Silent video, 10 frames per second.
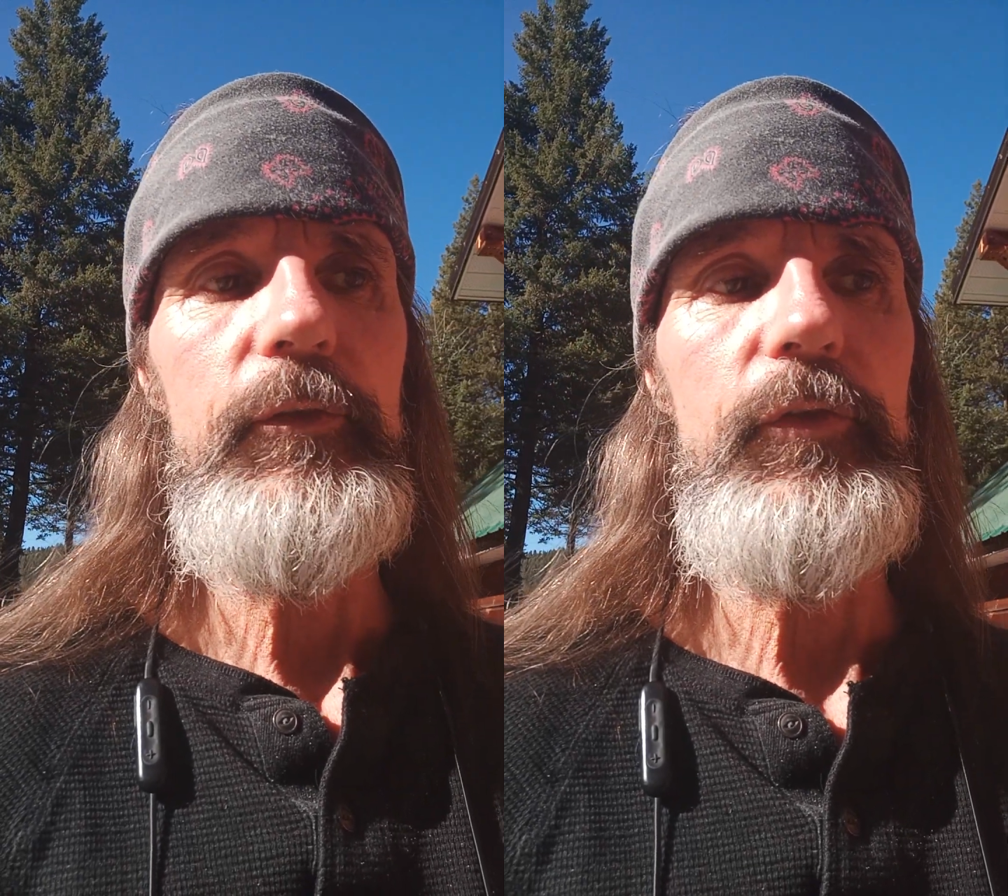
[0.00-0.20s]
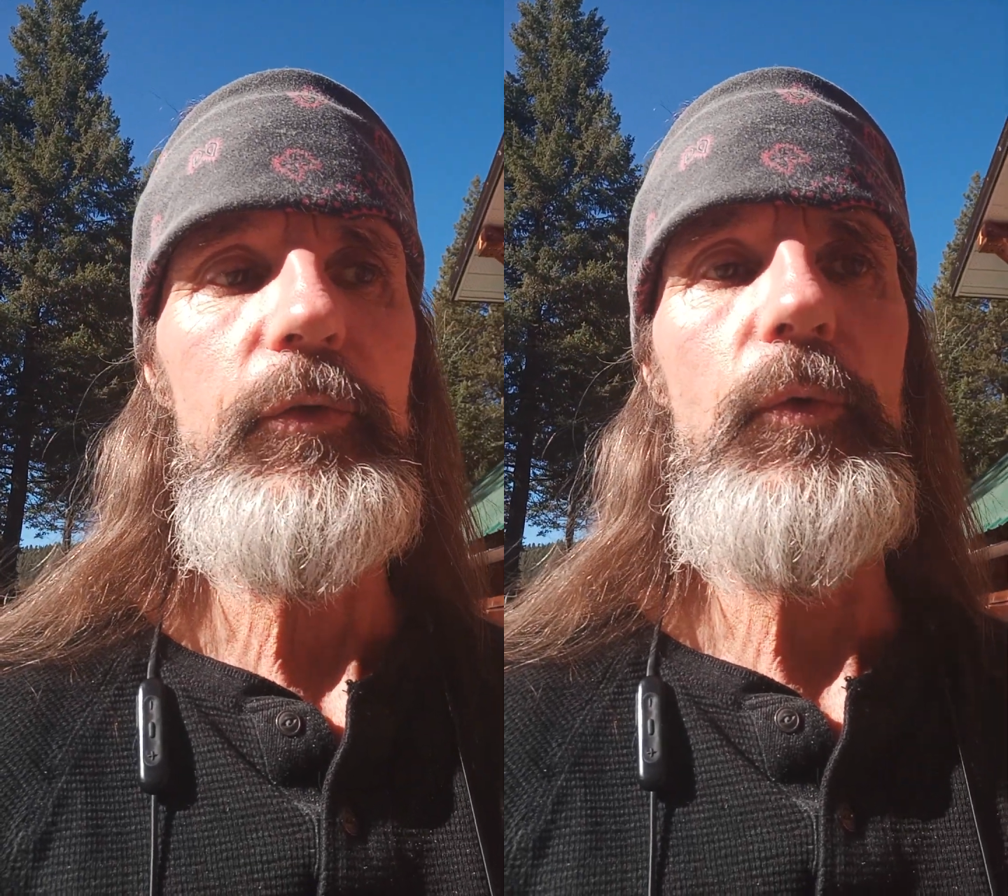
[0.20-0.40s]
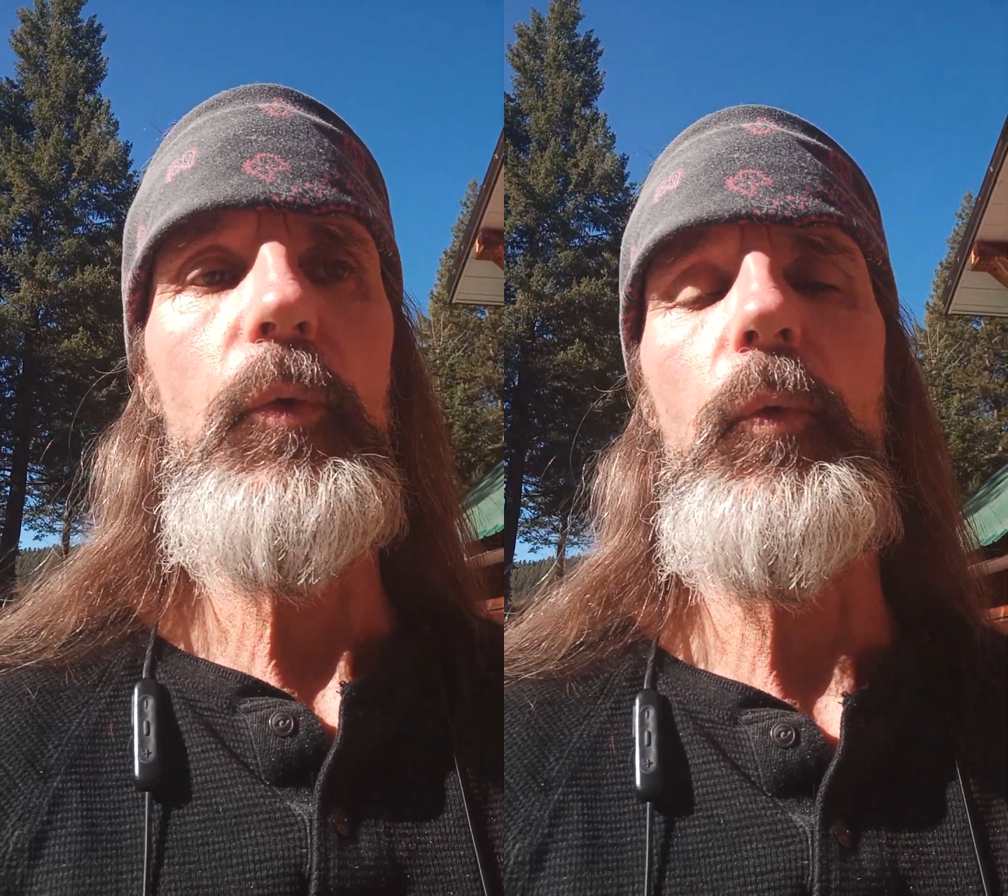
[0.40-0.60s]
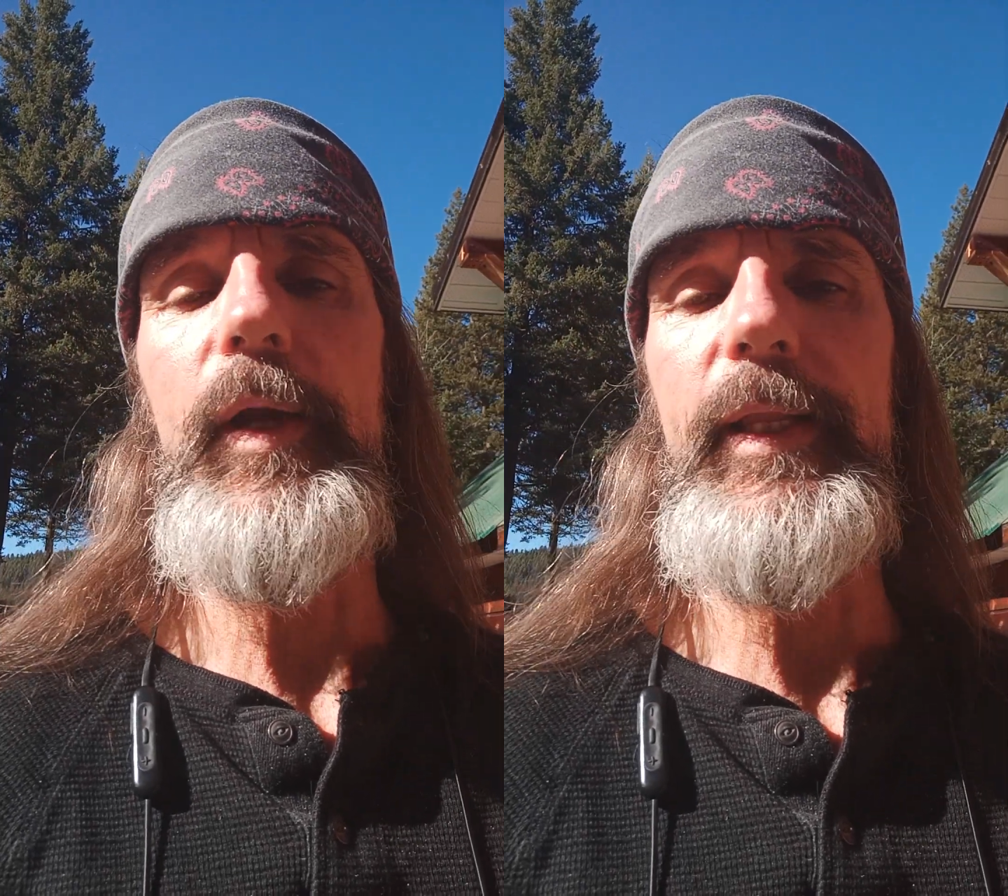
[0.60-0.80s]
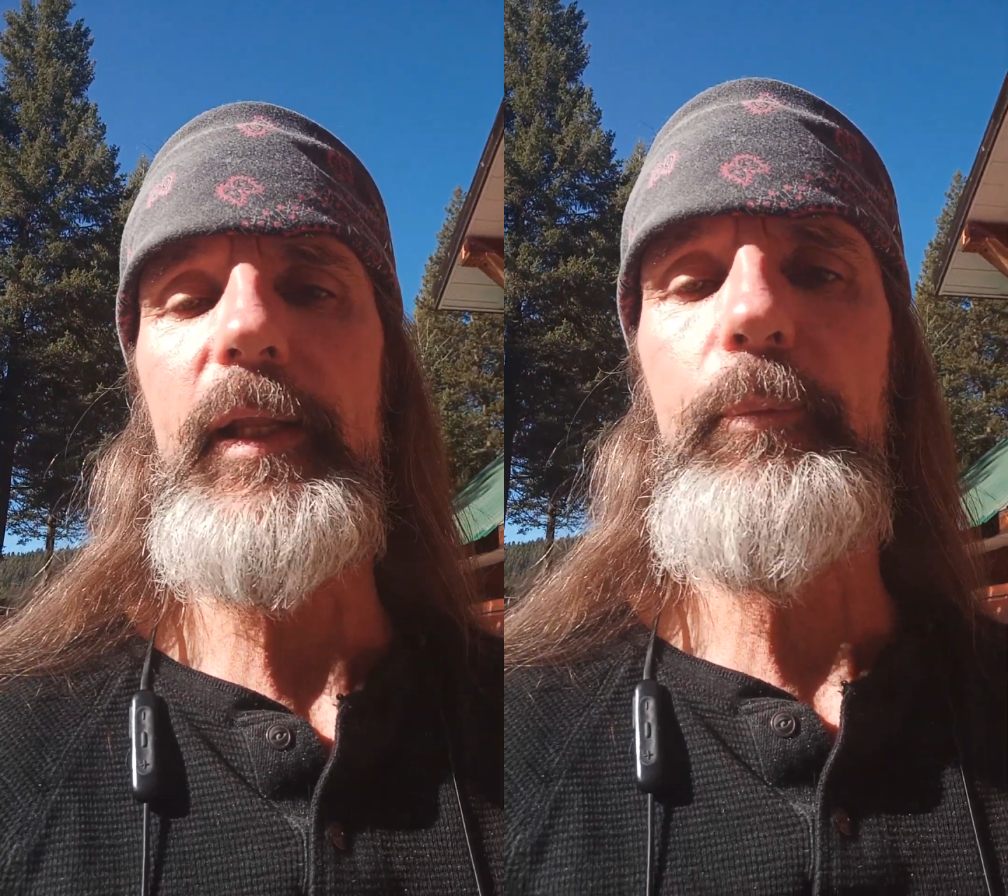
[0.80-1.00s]
to
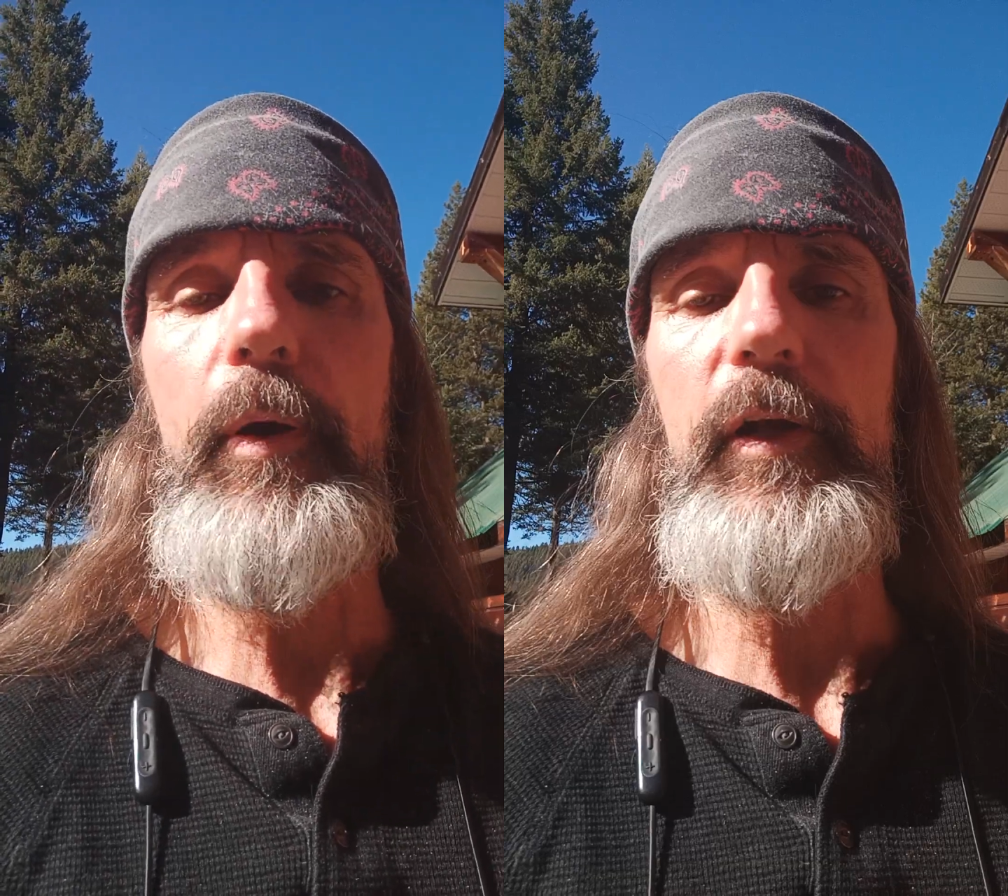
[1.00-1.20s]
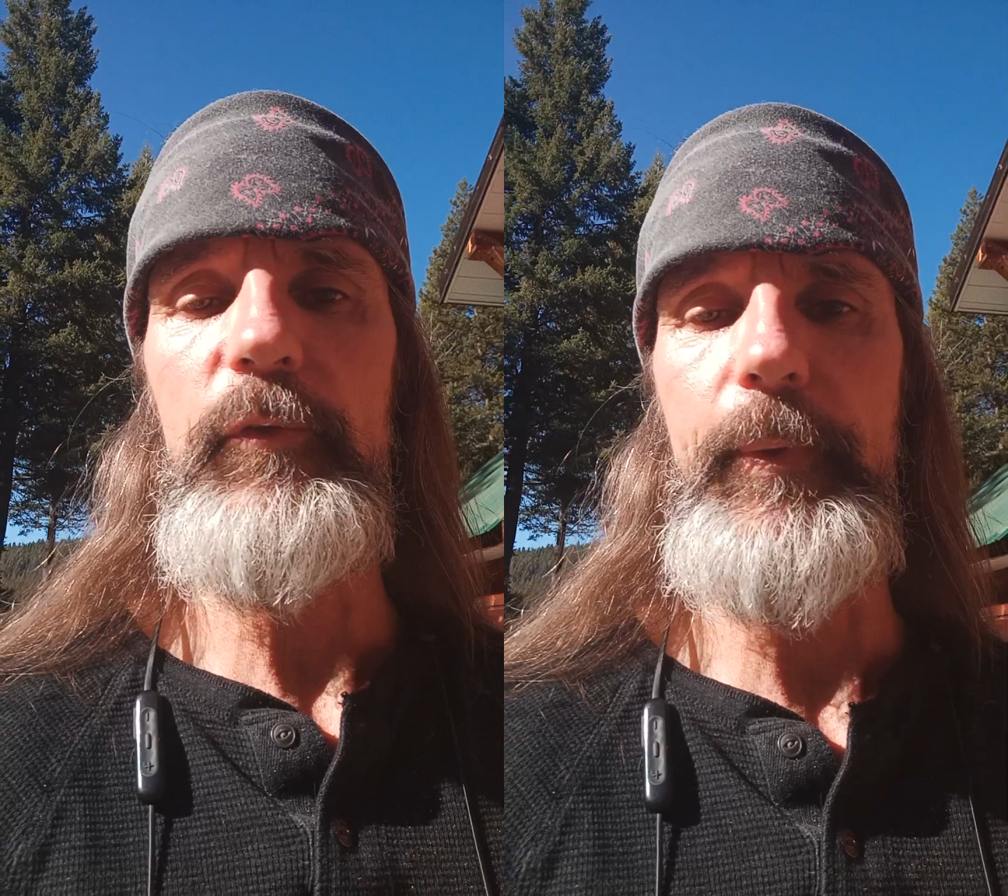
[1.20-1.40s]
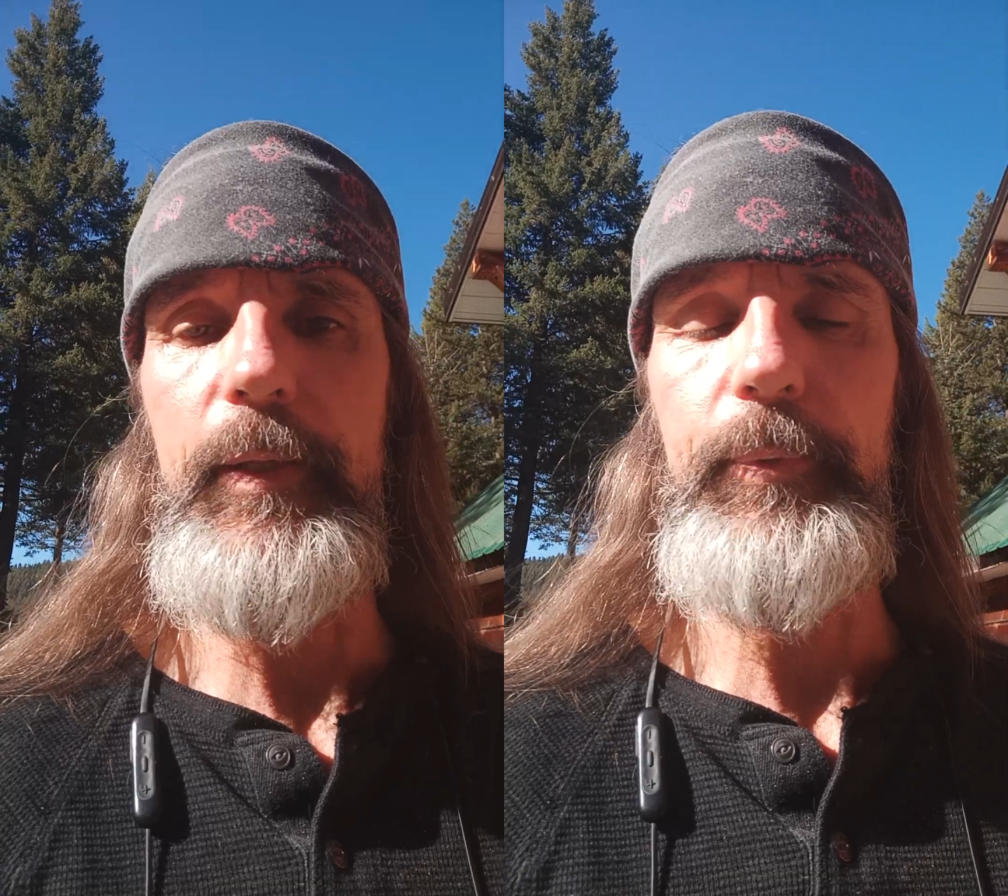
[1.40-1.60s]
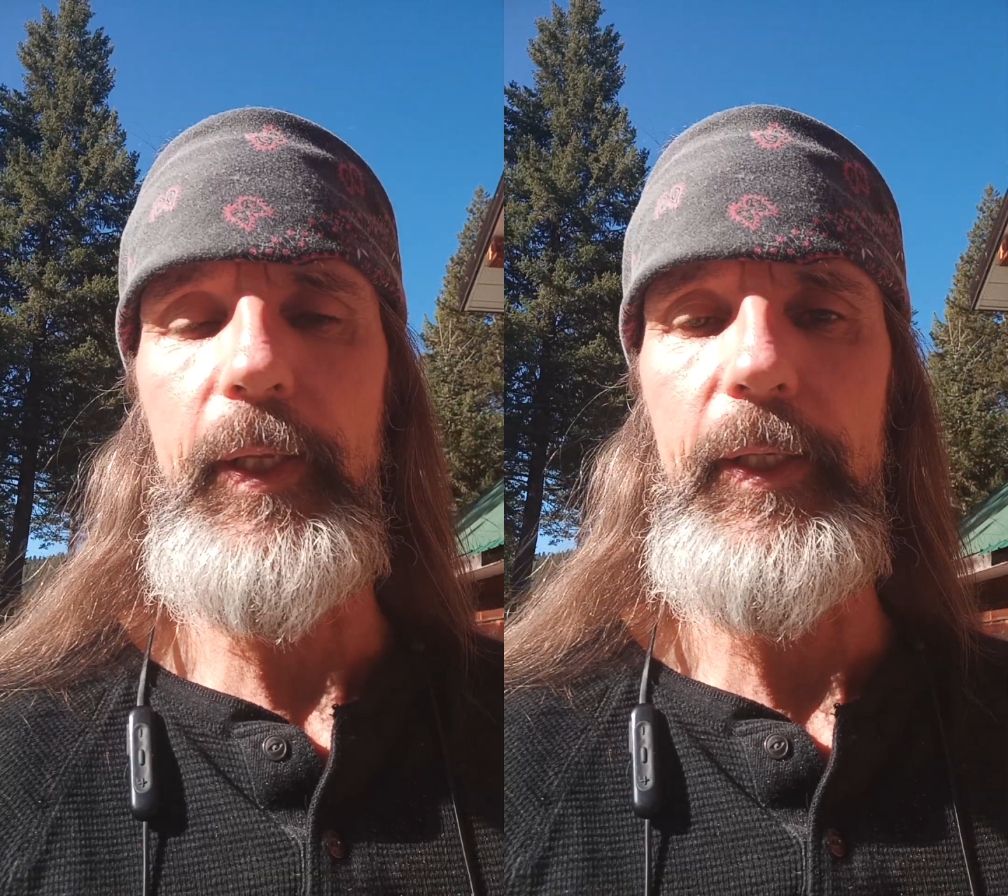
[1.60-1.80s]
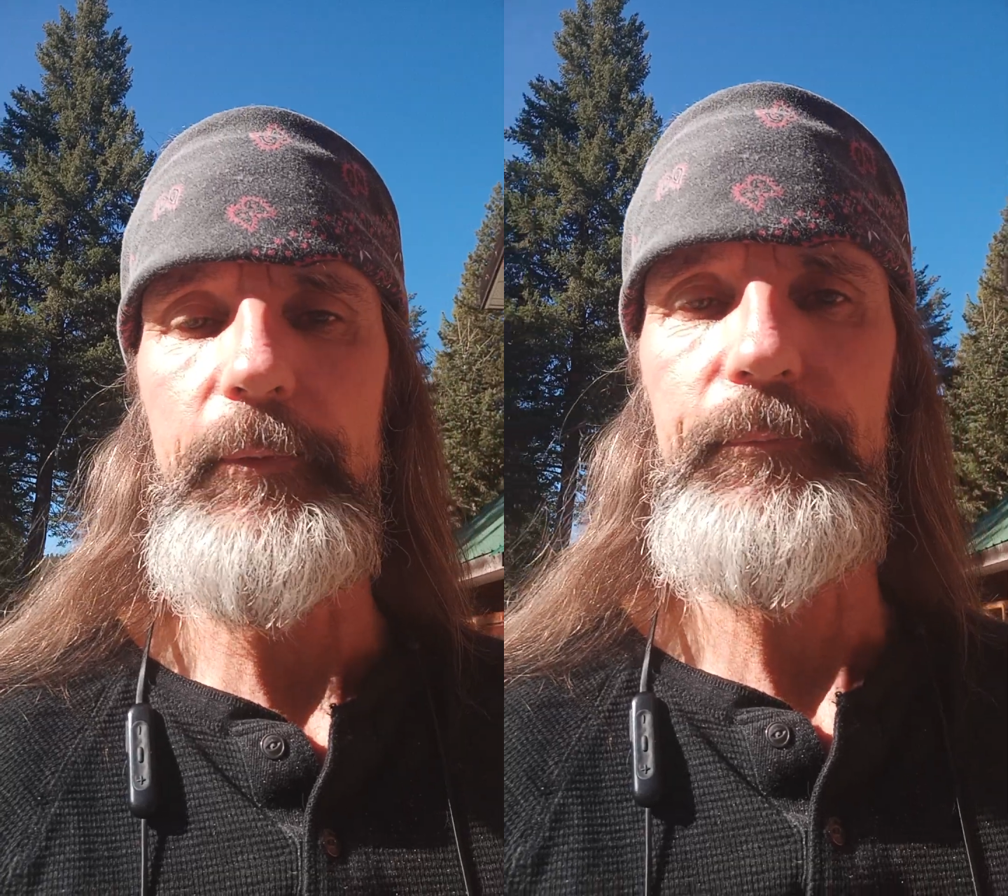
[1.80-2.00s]
where the other party is
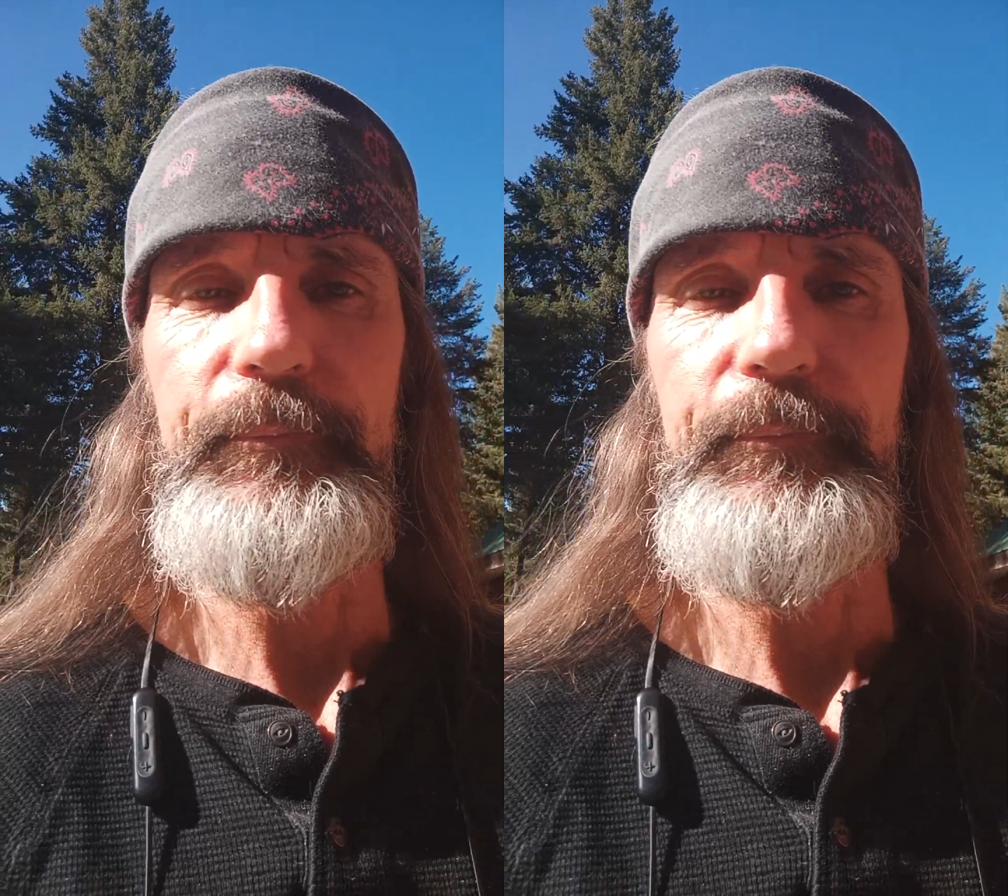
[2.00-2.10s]
manipulating,